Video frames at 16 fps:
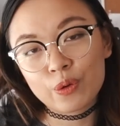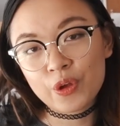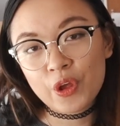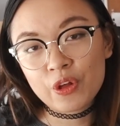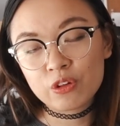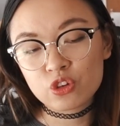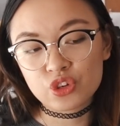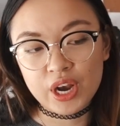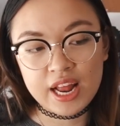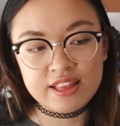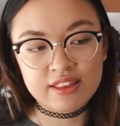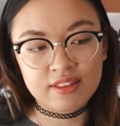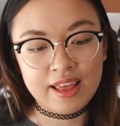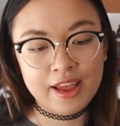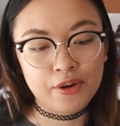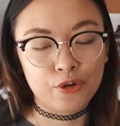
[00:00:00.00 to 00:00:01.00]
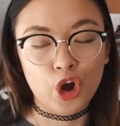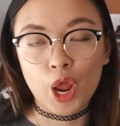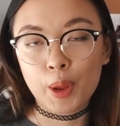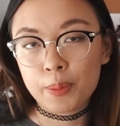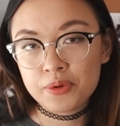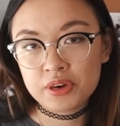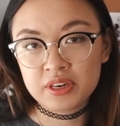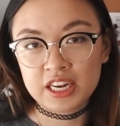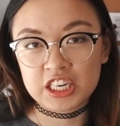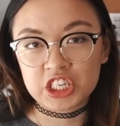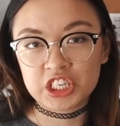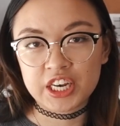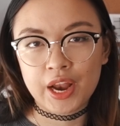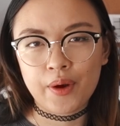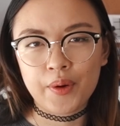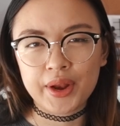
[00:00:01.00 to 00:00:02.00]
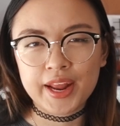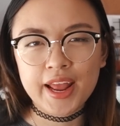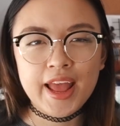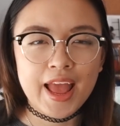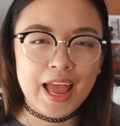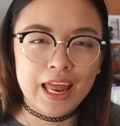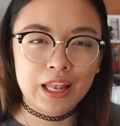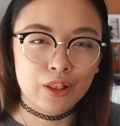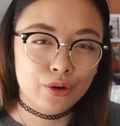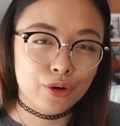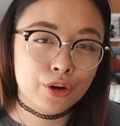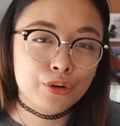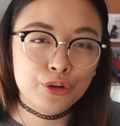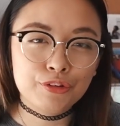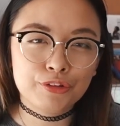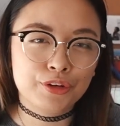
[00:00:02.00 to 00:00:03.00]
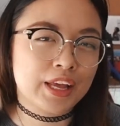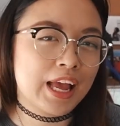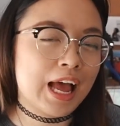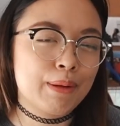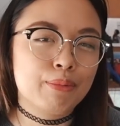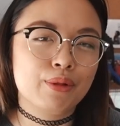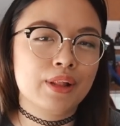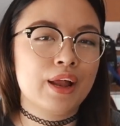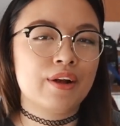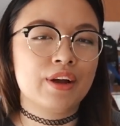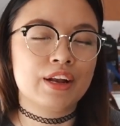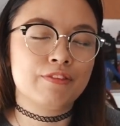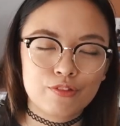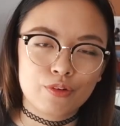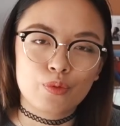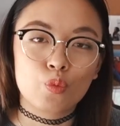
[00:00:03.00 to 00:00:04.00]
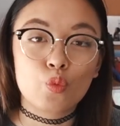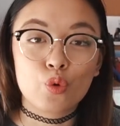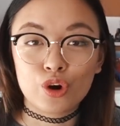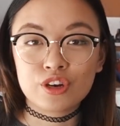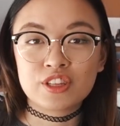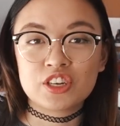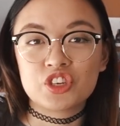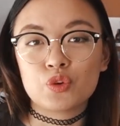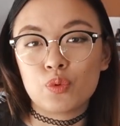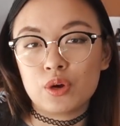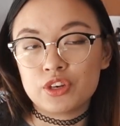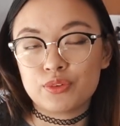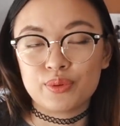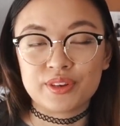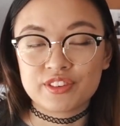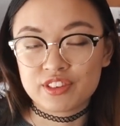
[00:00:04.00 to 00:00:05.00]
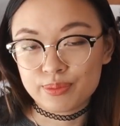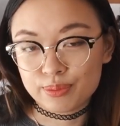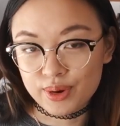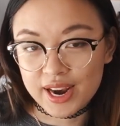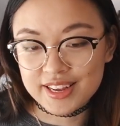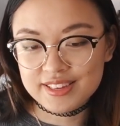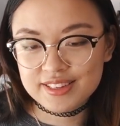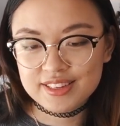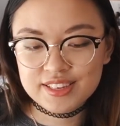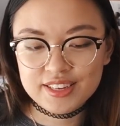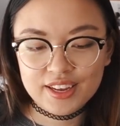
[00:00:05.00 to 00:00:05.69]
on Google Translate or open your dictionary and learn new vocabulary for the words that you want to express.